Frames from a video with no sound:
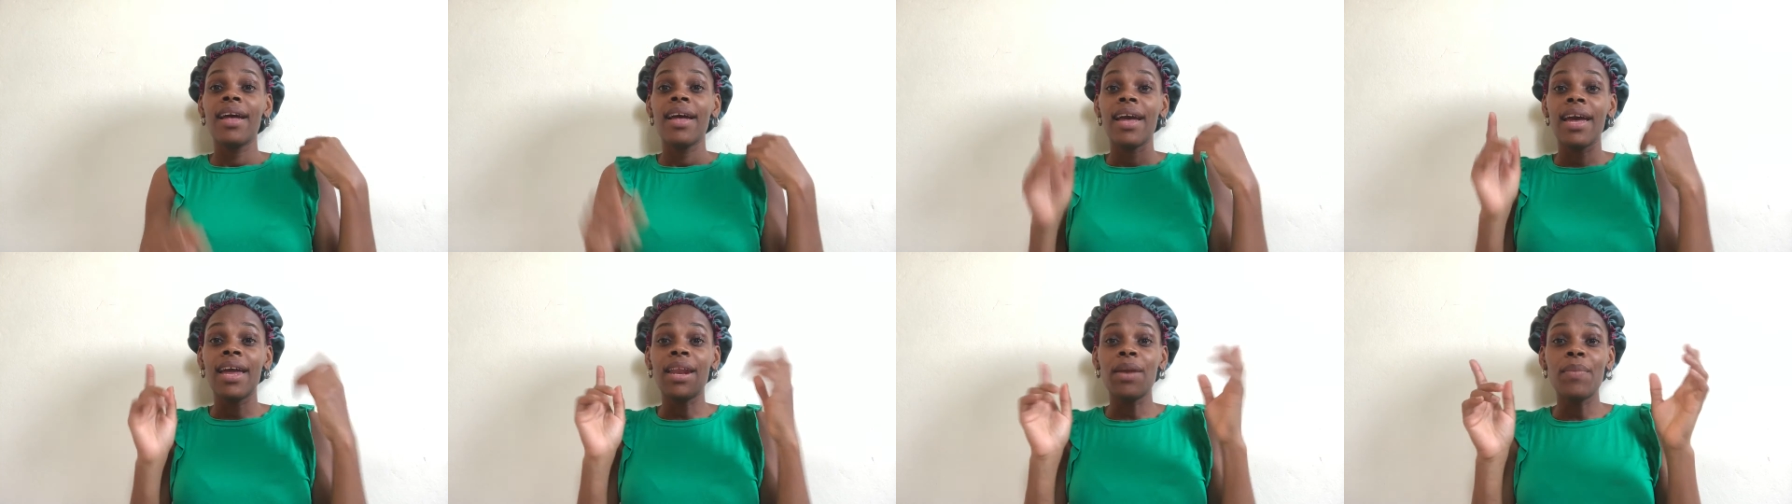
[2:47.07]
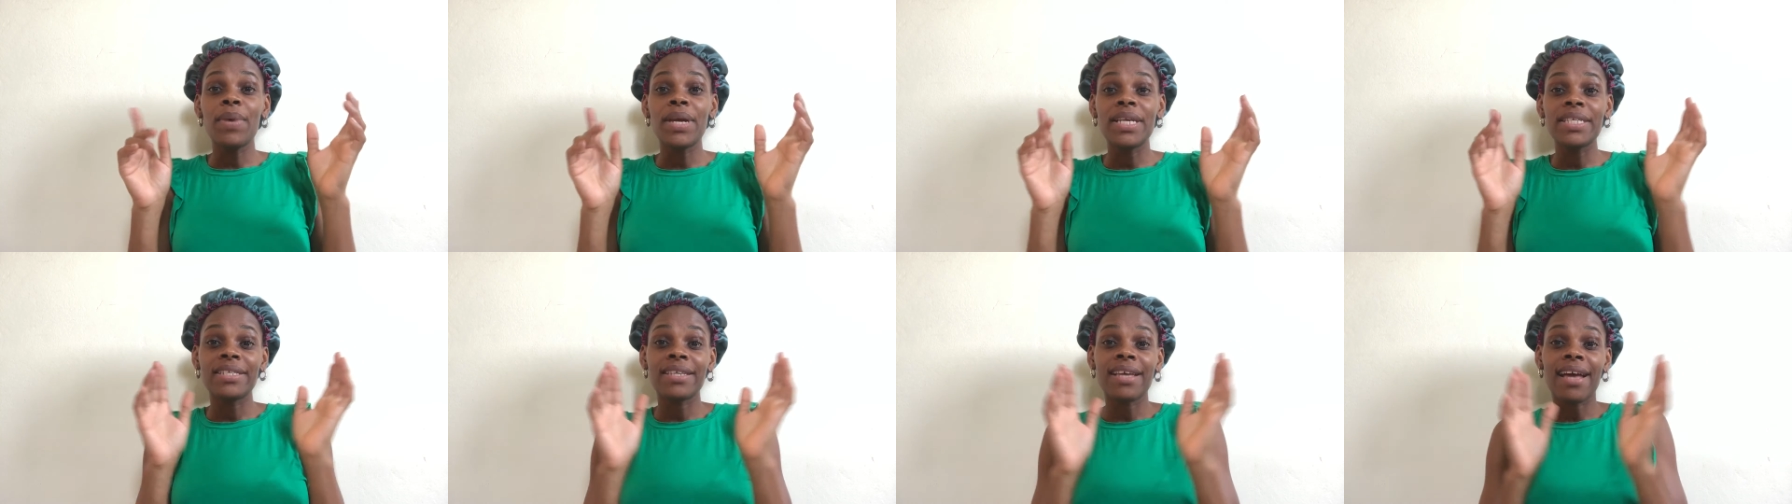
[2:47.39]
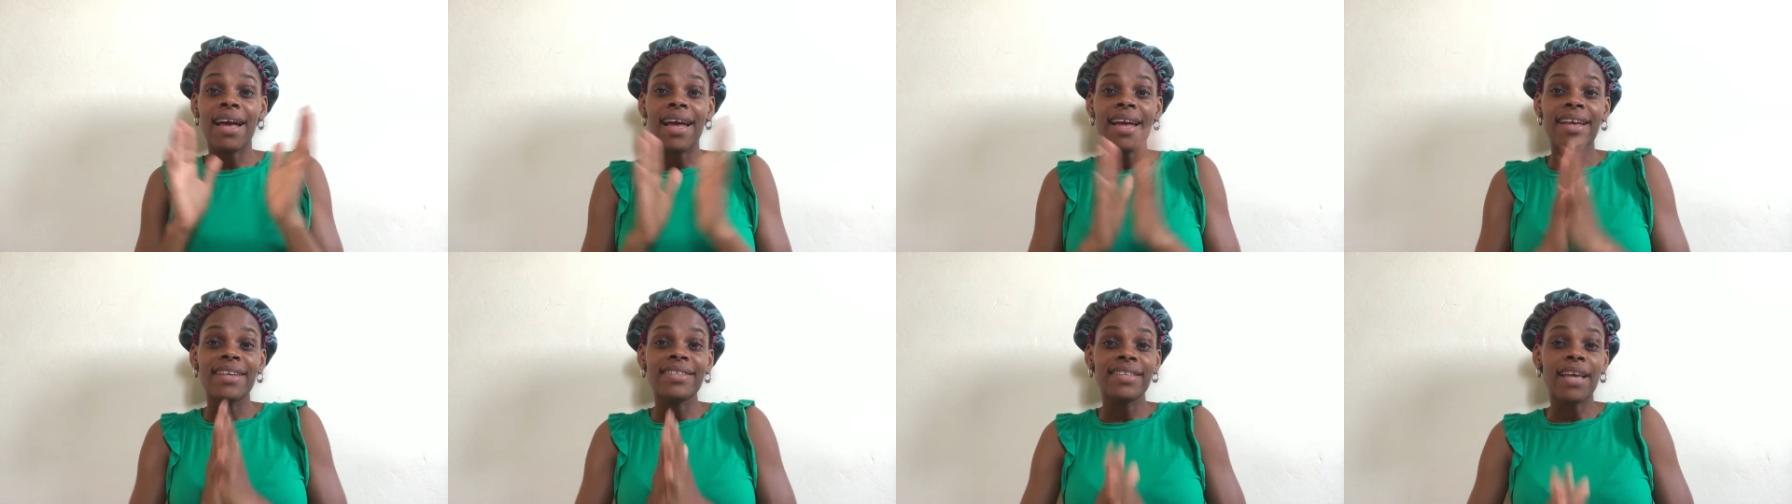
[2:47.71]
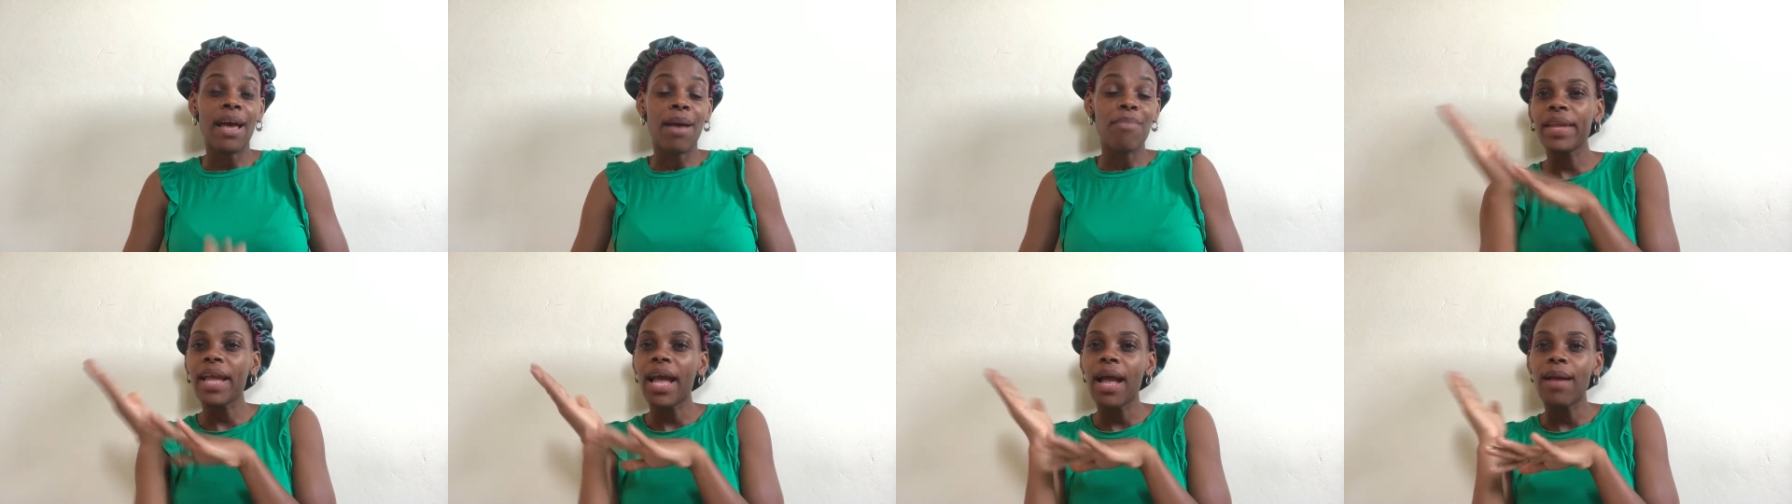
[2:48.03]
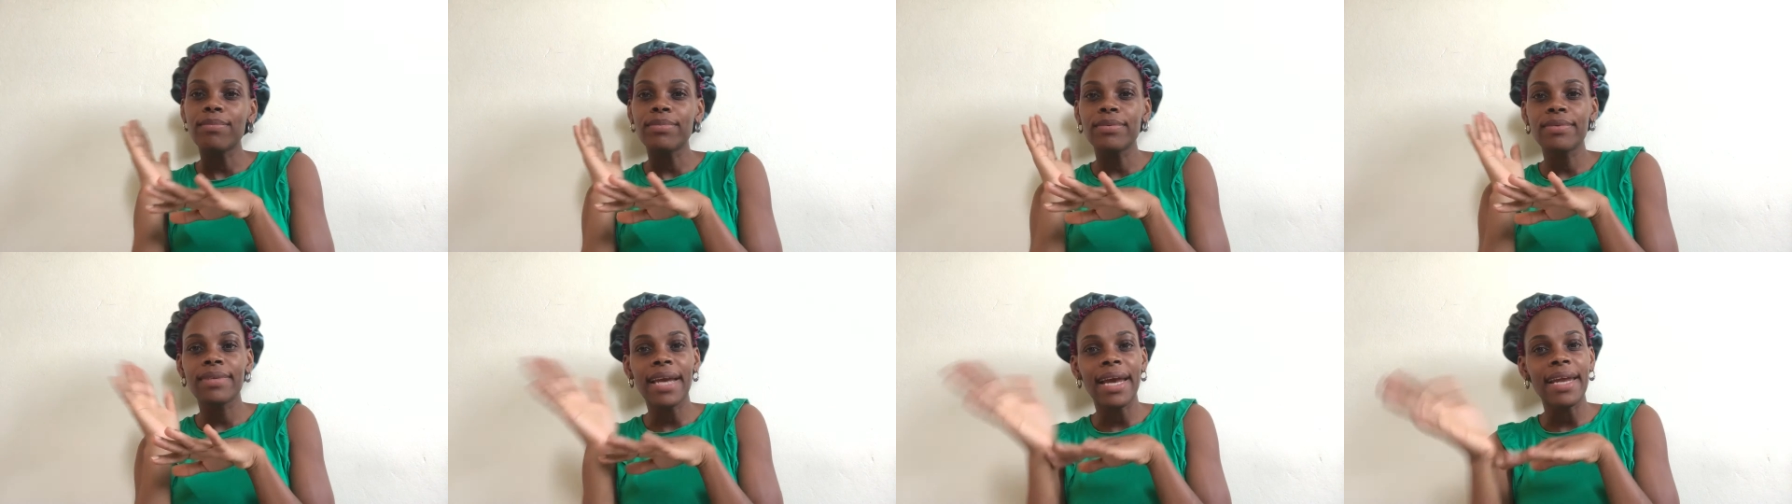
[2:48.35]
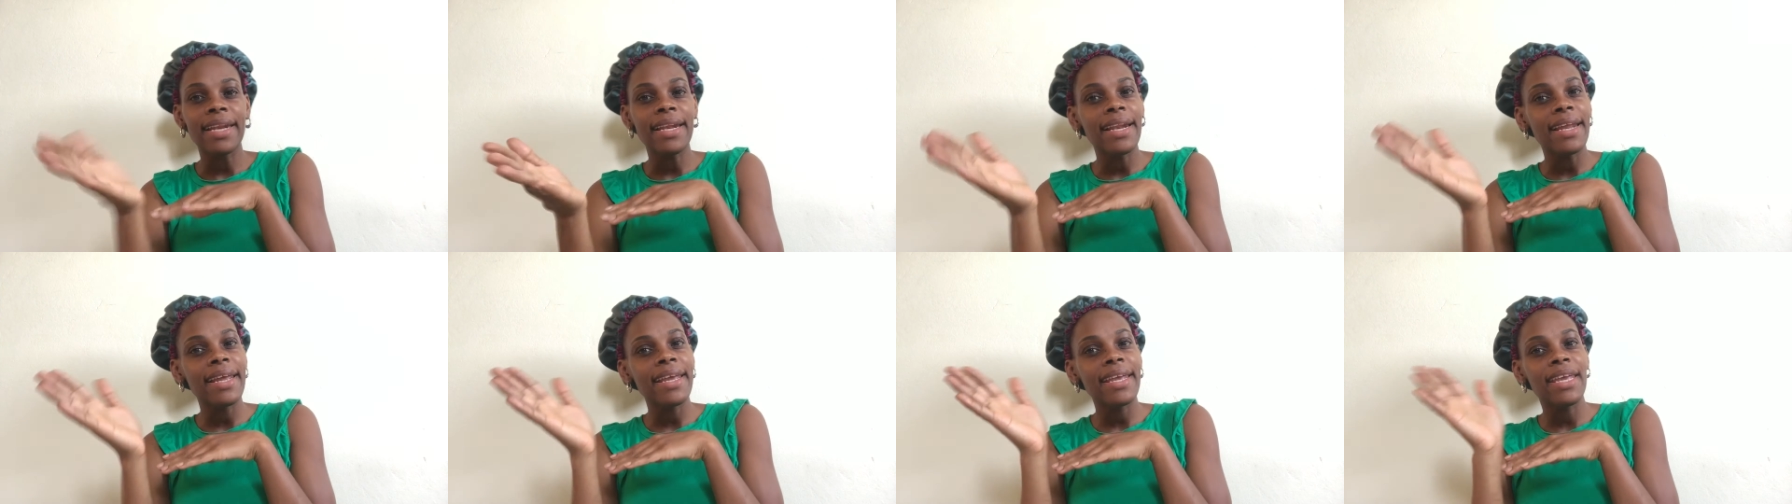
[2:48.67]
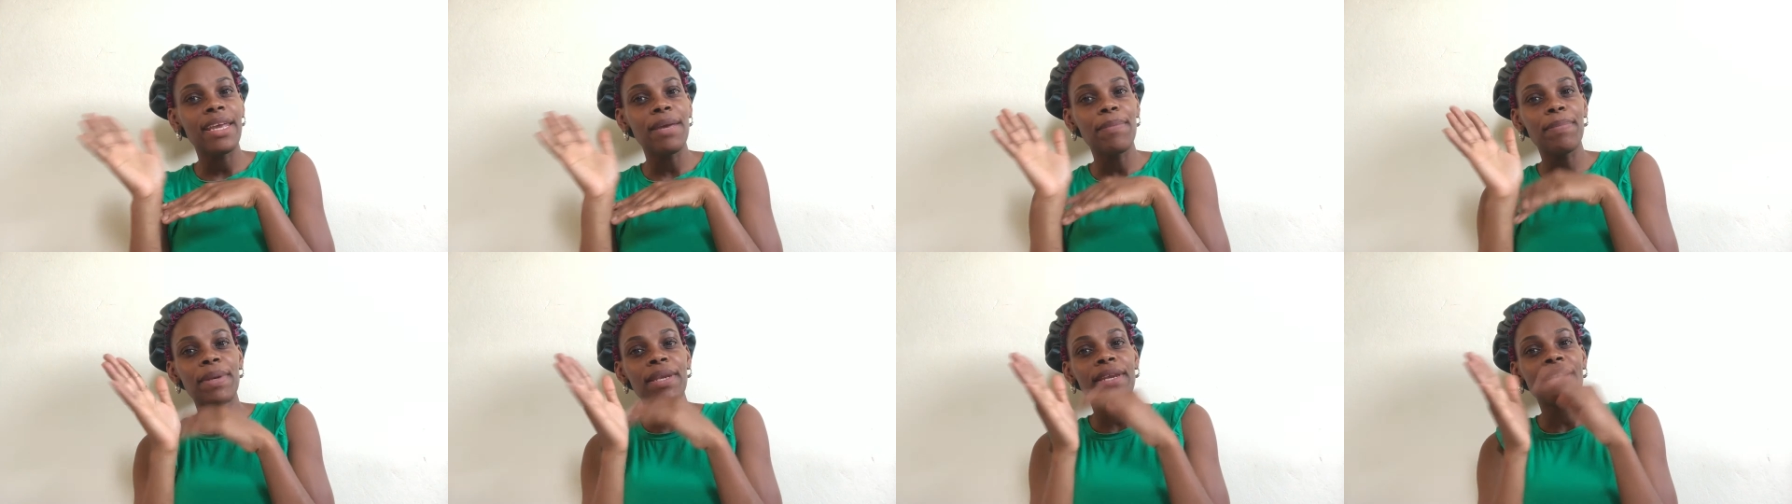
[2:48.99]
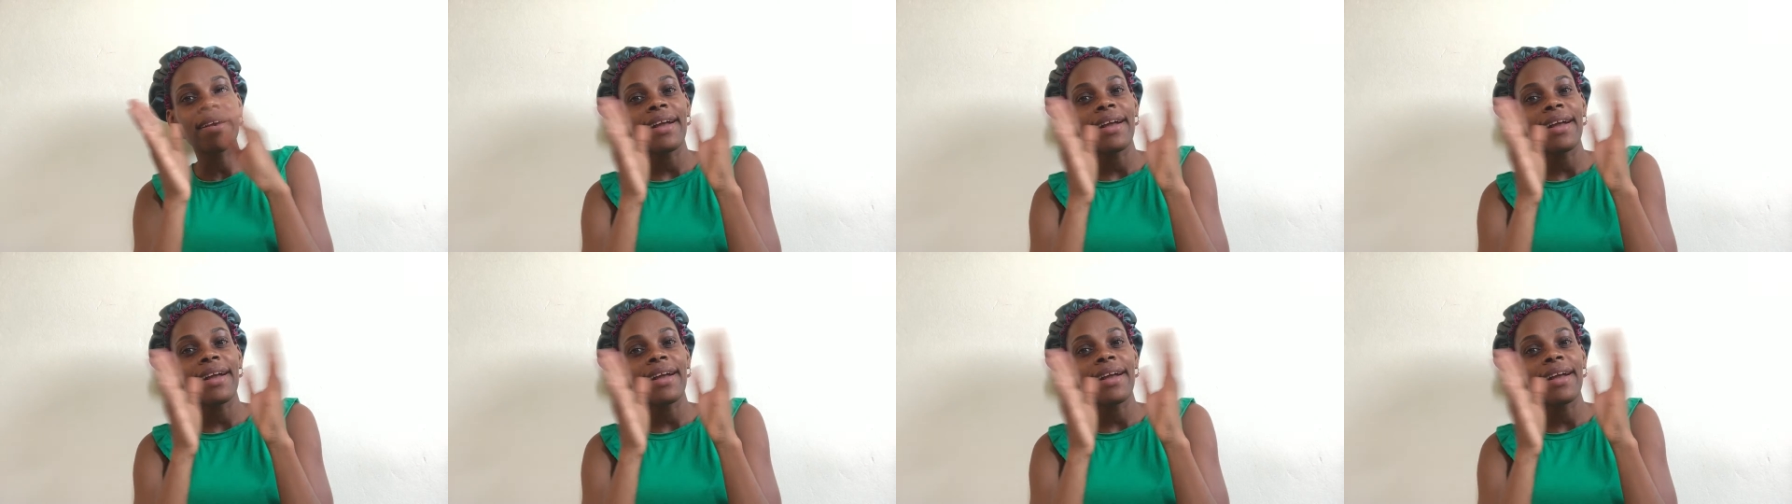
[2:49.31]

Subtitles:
Anyways guys, I'm kind of like keeping